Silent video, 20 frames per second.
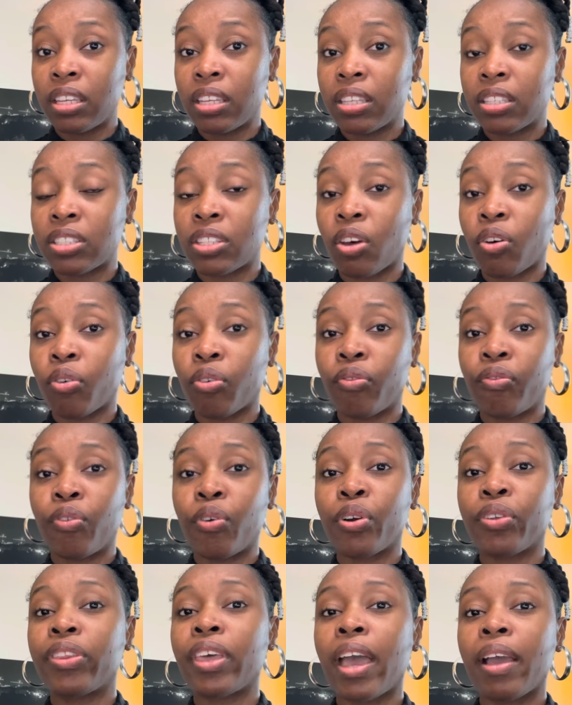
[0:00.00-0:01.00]
So
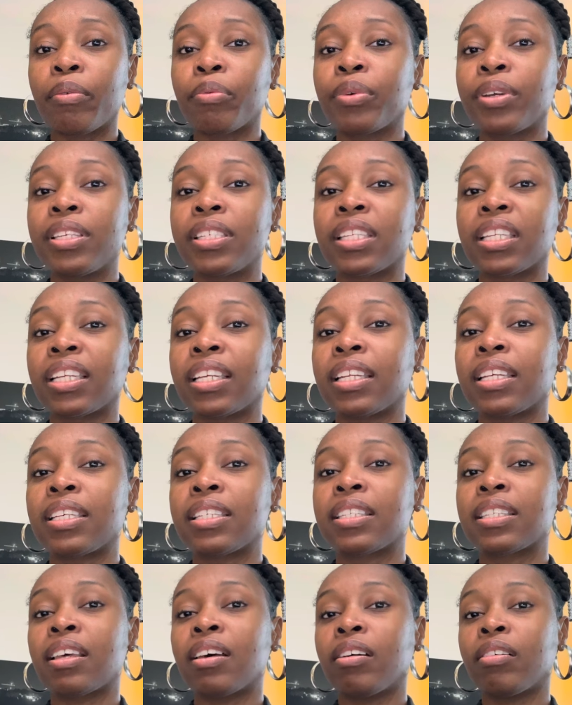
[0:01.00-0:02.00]
for that reason in
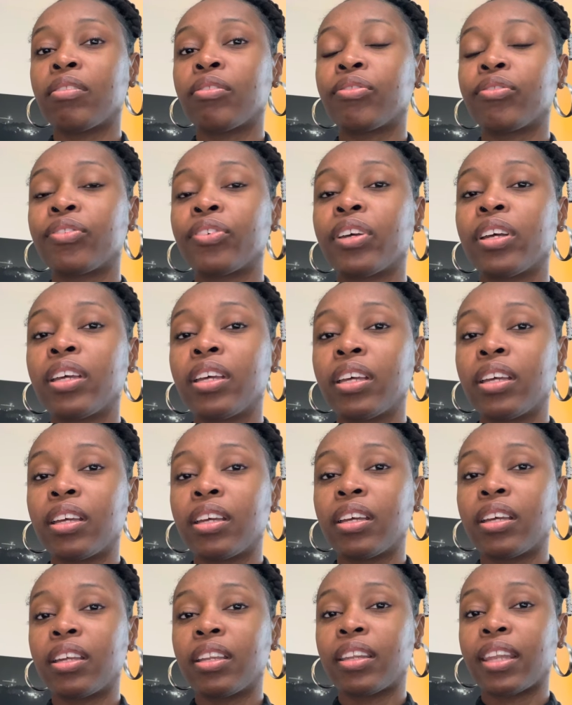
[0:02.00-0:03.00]
itself,
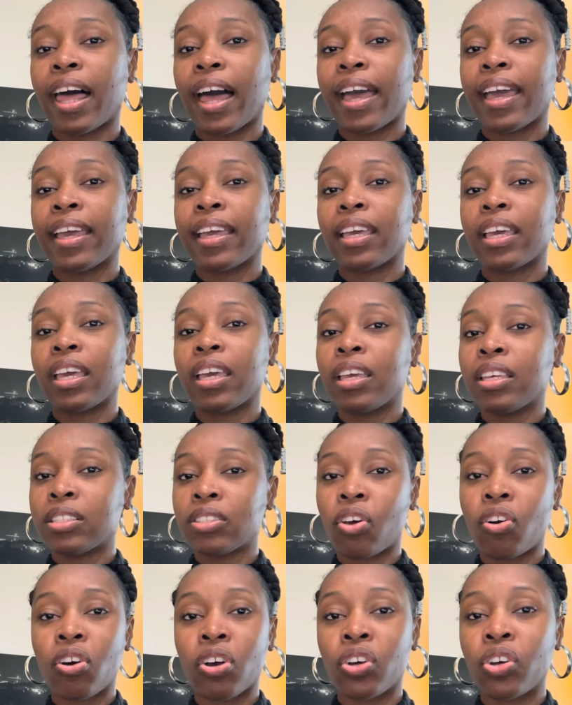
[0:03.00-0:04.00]
like it's
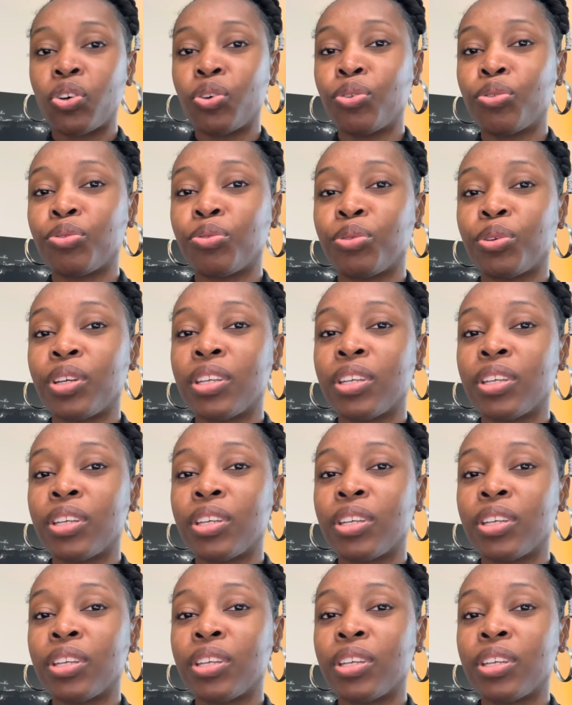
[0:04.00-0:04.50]
all cool.